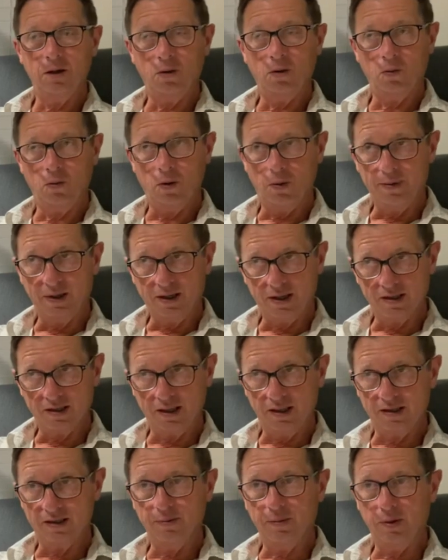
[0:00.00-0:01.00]
Well, because
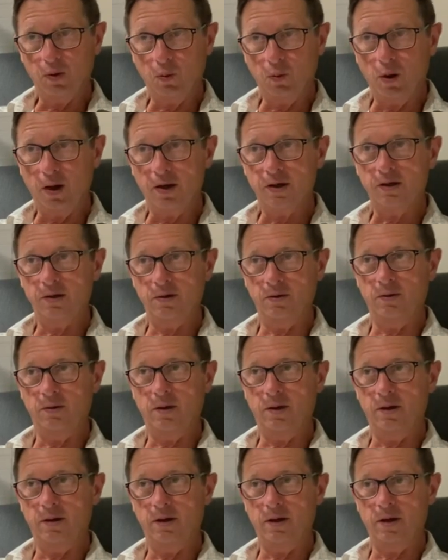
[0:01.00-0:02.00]
I simply want to
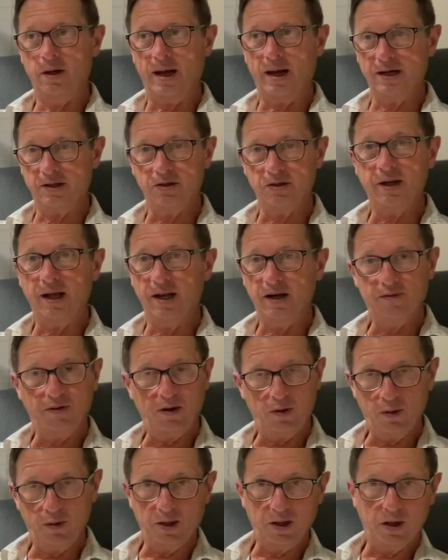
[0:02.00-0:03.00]
ascertain if they
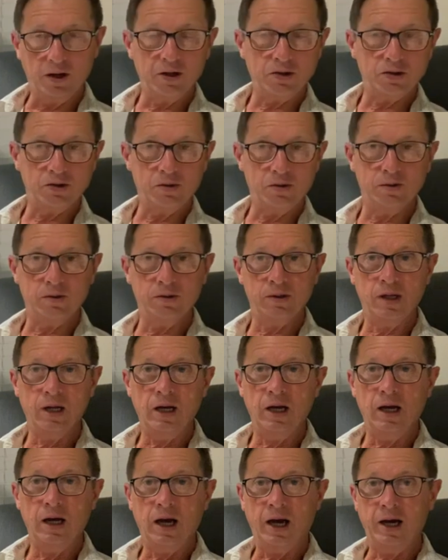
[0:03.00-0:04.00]
really are true.
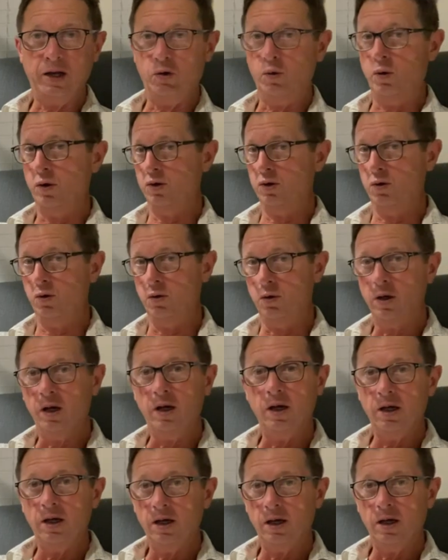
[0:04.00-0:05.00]
I don't want to
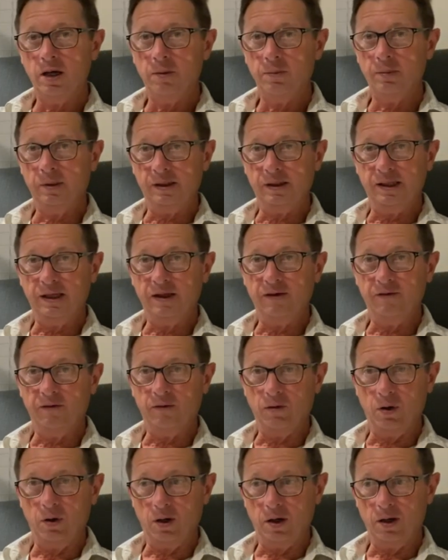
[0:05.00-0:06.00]
believe
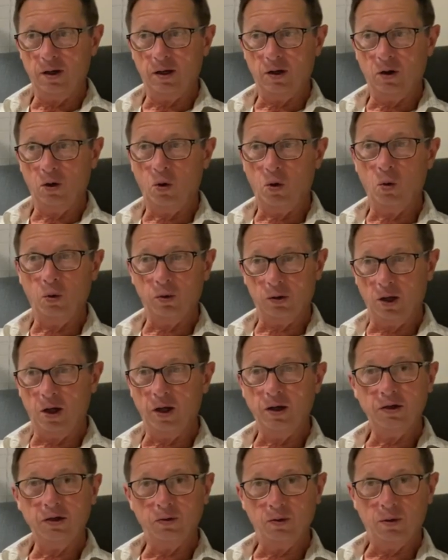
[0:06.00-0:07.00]
or hold
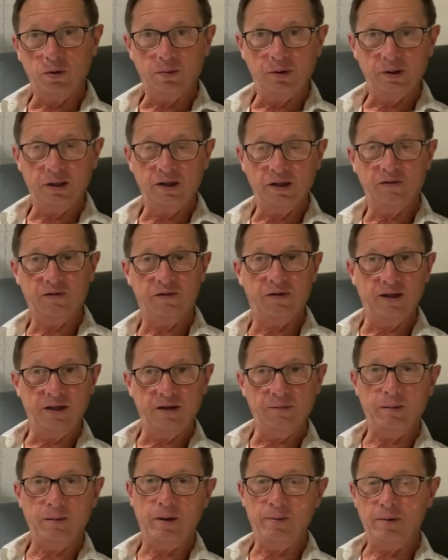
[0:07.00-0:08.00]
on to a belief
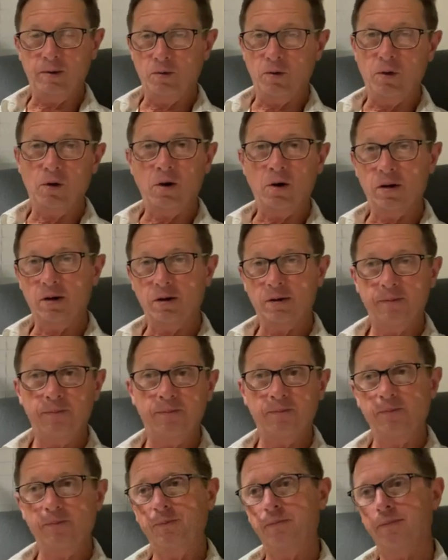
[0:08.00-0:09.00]
that may be wrong.
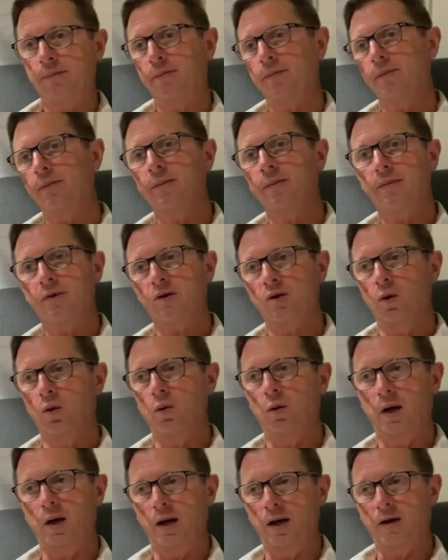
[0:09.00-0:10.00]

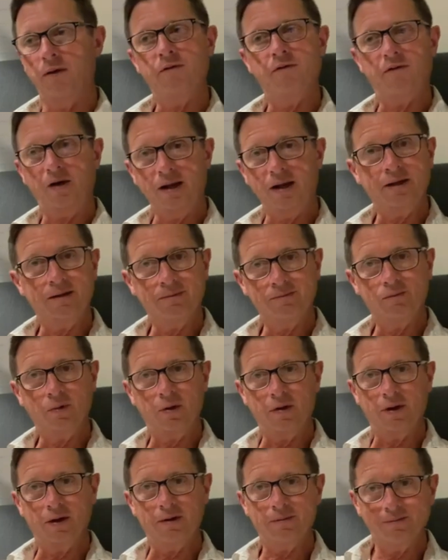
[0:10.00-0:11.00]
So I fight
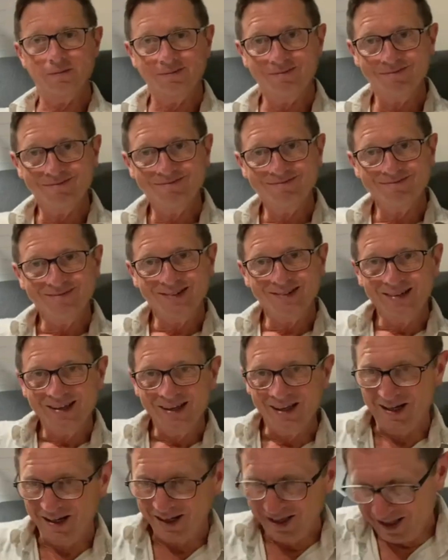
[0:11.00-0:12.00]
with it in